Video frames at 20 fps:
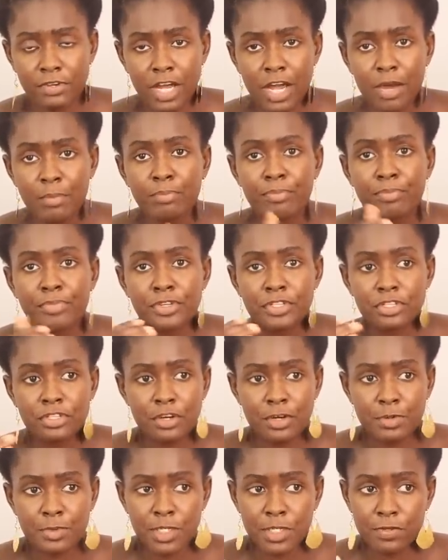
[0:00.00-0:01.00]
a
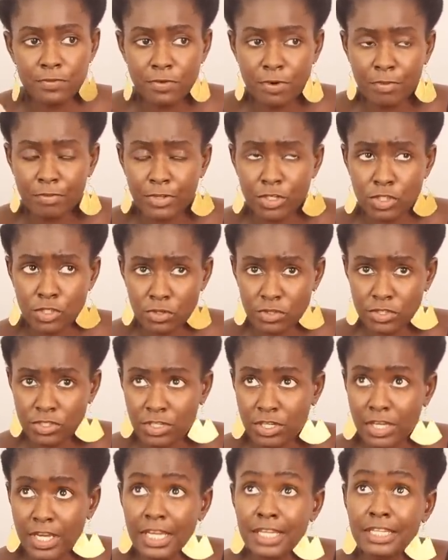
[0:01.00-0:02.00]
prescription from the
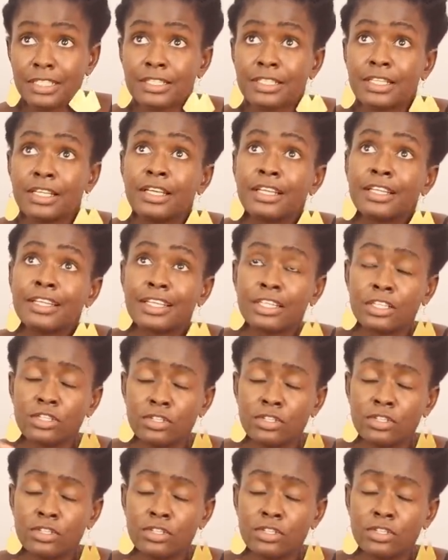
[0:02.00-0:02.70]
doctor and the